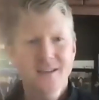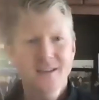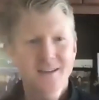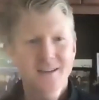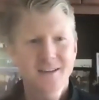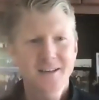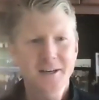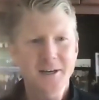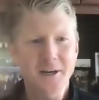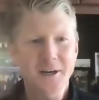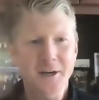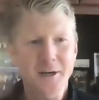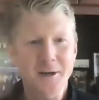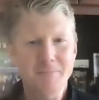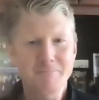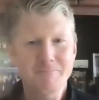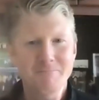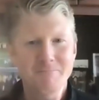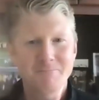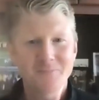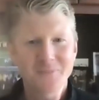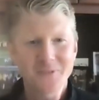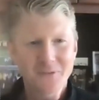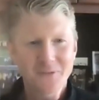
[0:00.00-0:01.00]

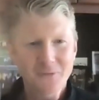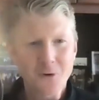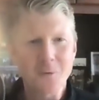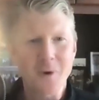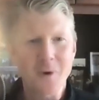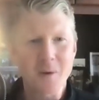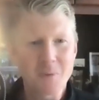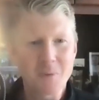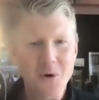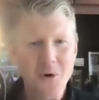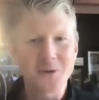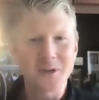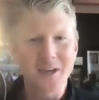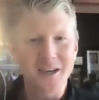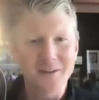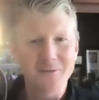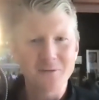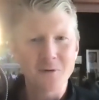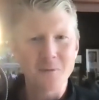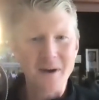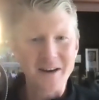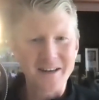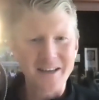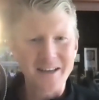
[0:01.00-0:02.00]
for my birthday for my